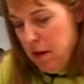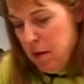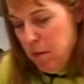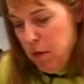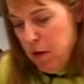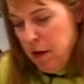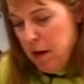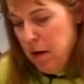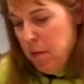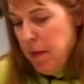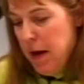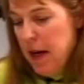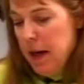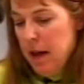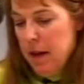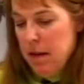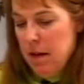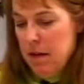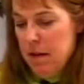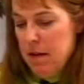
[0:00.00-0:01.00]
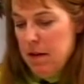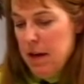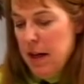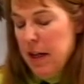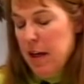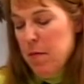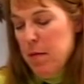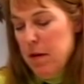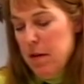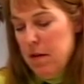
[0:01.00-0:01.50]
I'm looking back at these
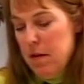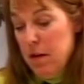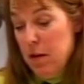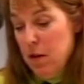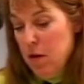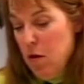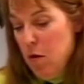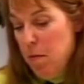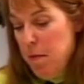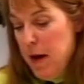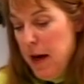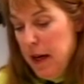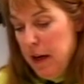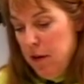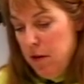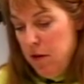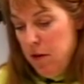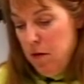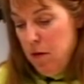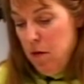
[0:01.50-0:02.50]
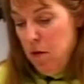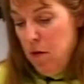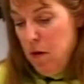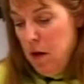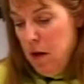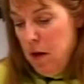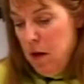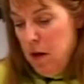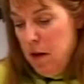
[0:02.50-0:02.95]
documents that go back to